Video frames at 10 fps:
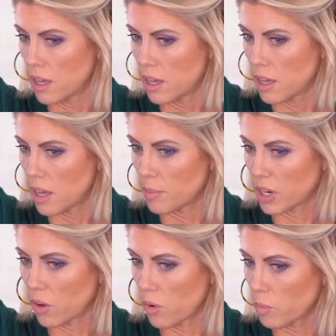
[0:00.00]
I'm
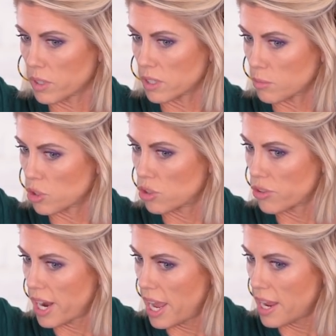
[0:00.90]
gonna go in with some
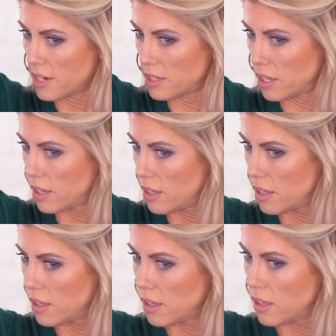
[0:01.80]
straight.
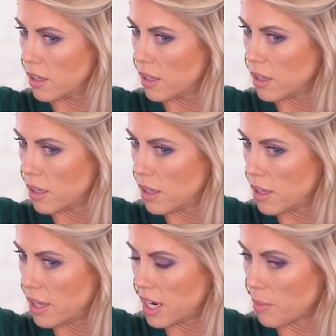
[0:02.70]

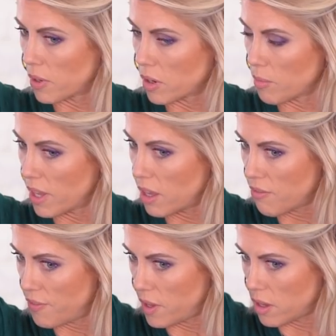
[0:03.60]
And I'm gonna make it
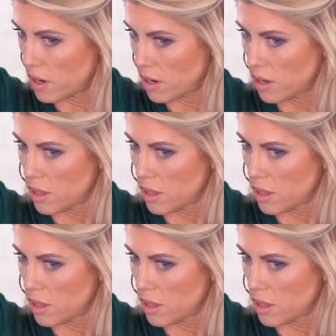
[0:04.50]
fun.